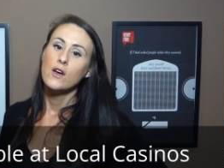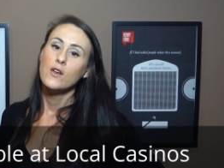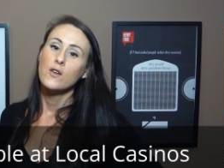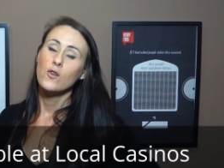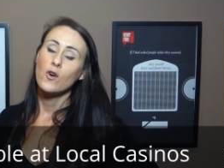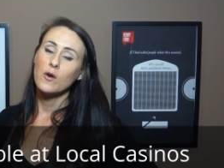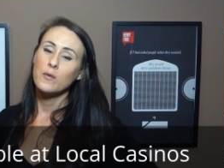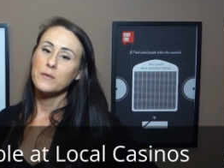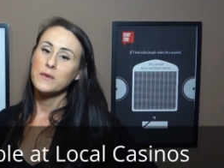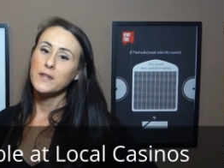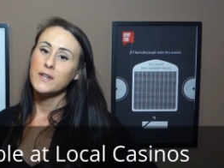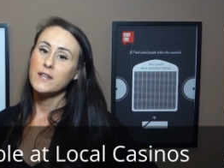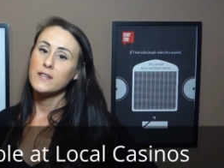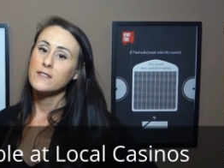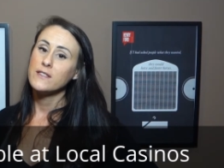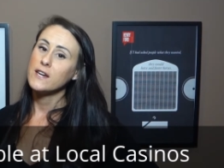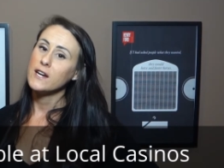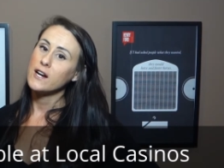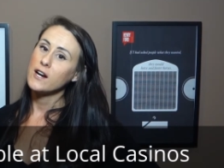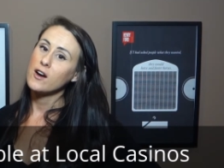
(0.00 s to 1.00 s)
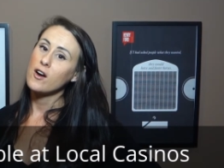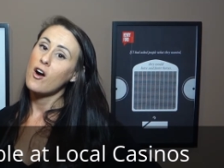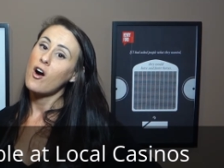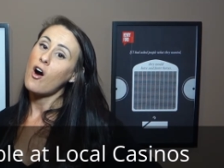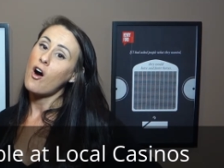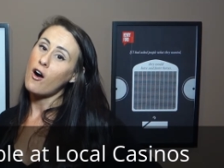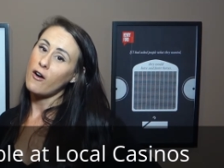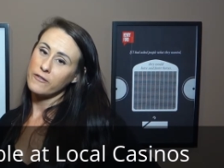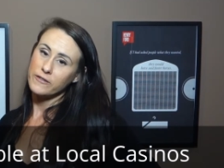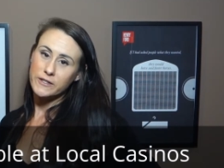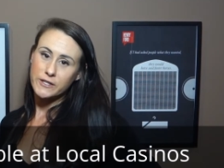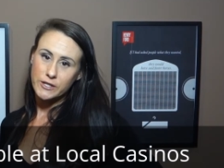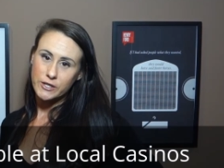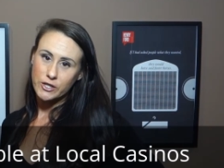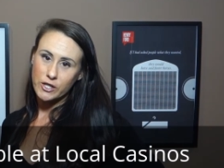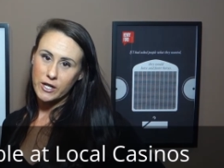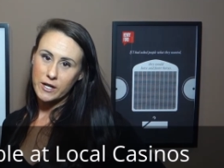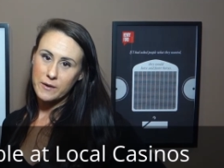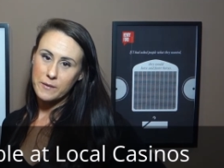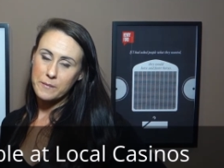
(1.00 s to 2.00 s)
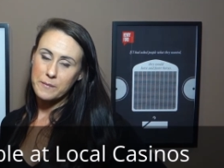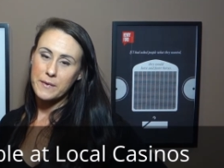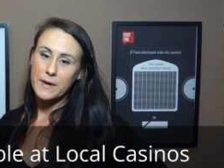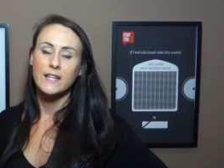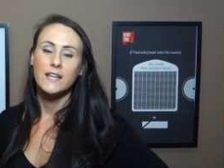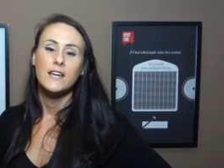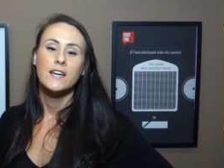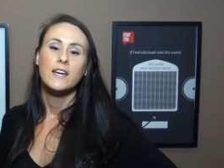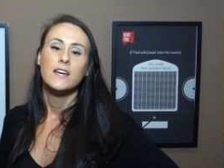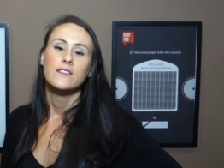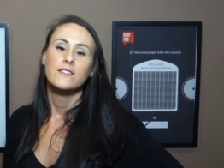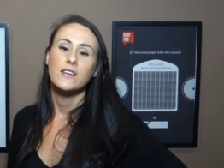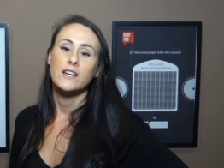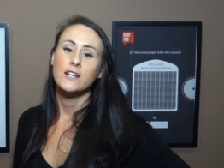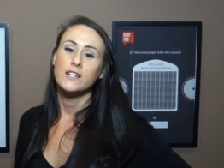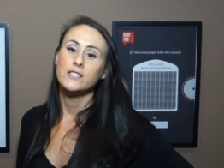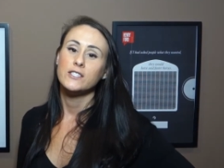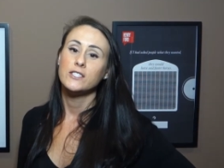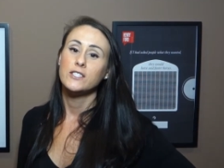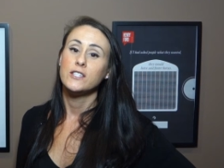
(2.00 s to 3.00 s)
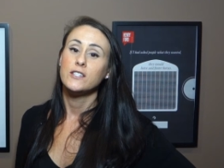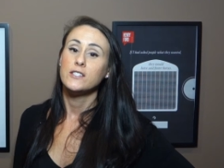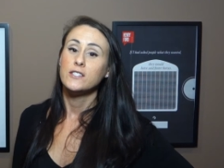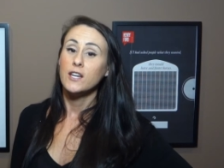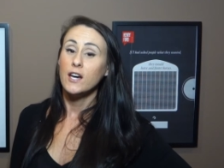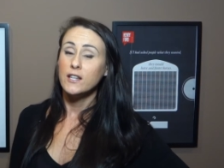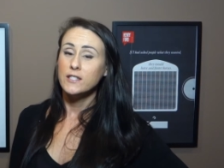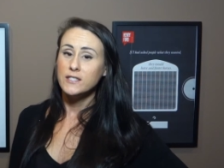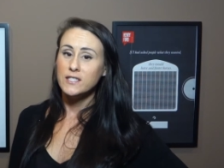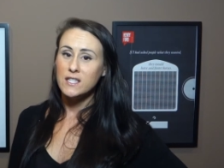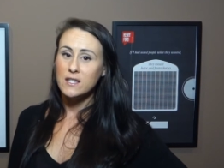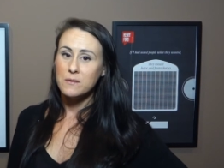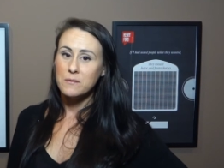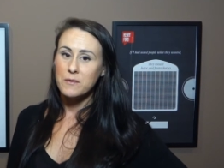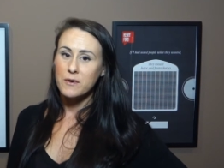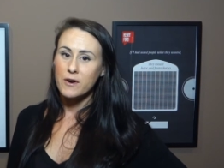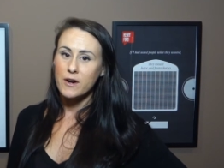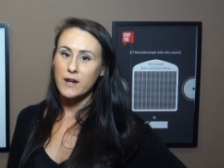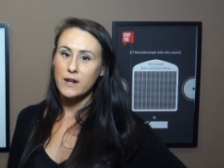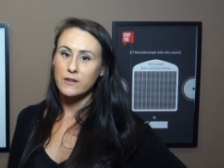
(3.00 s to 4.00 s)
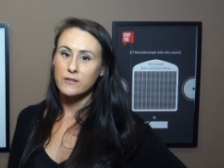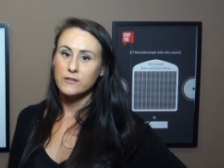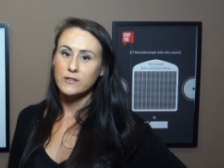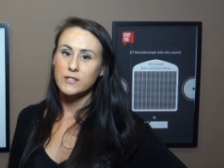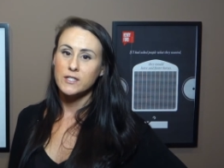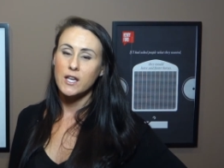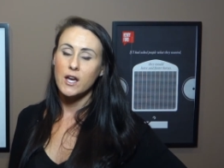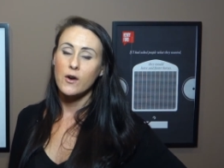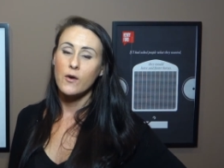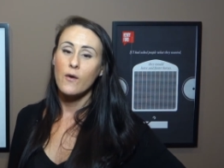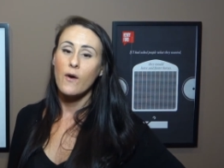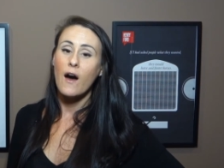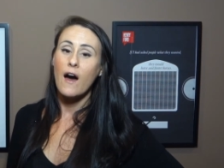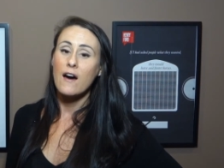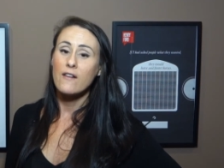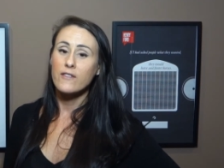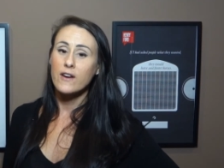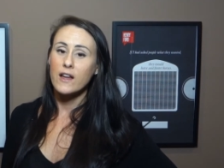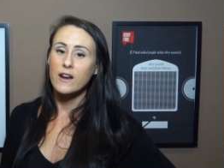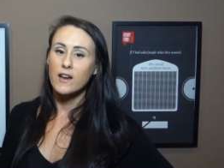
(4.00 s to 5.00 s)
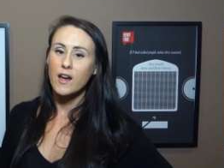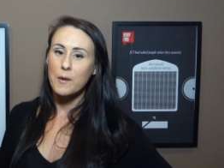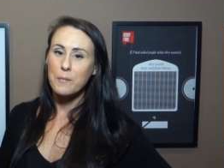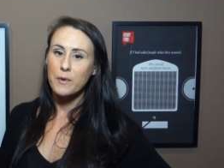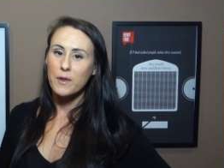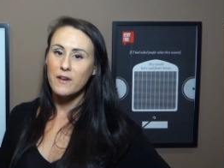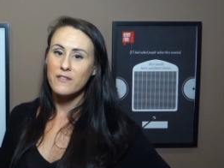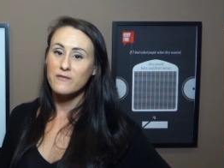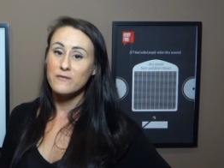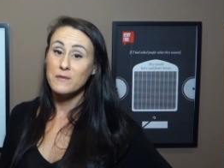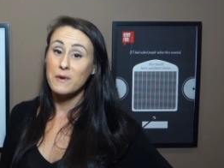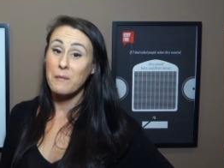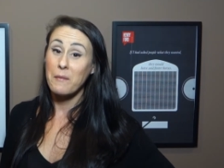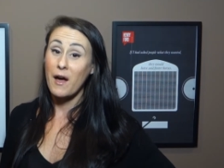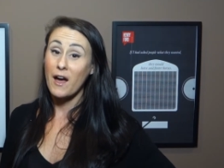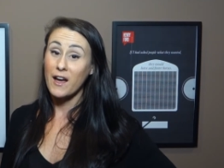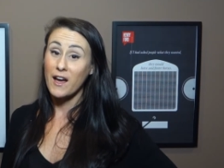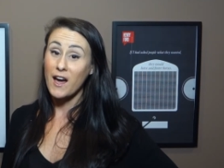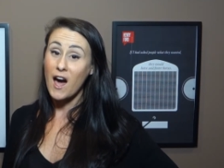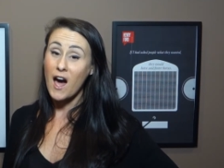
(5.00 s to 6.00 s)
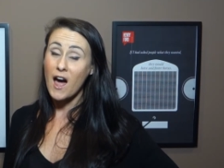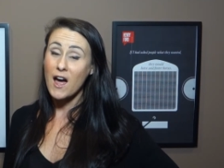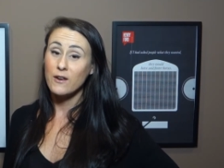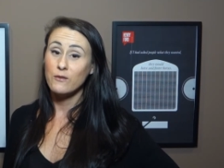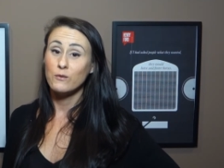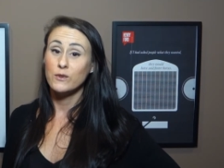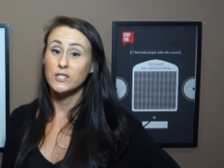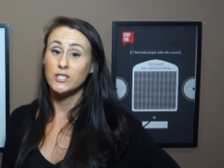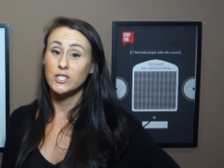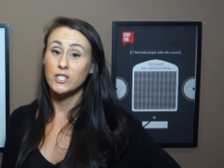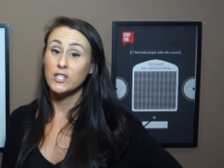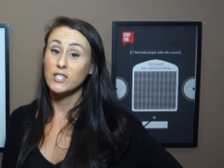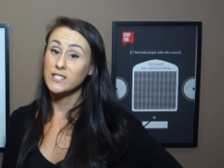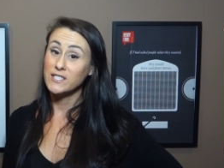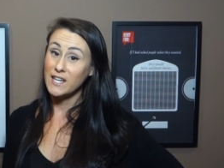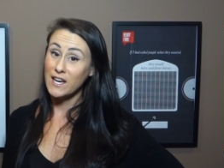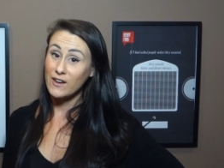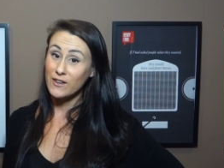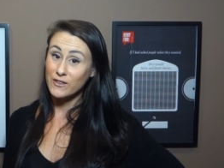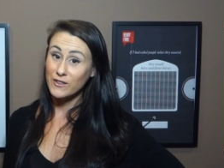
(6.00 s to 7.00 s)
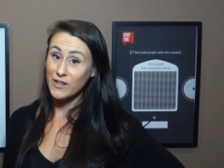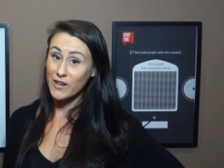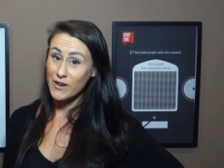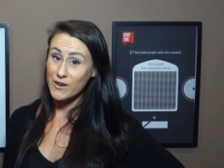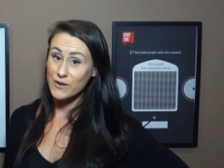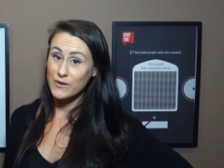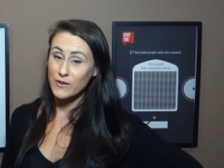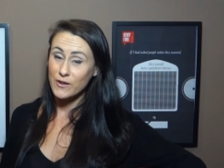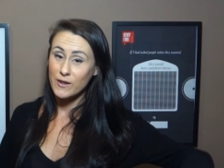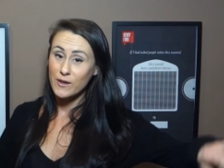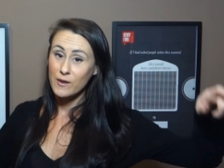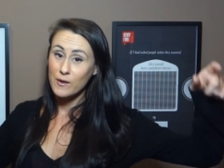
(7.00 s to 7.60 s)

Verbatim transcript: Normally they're off the strip. There's tons of them around. So I've got a couple of them in my guide which you can download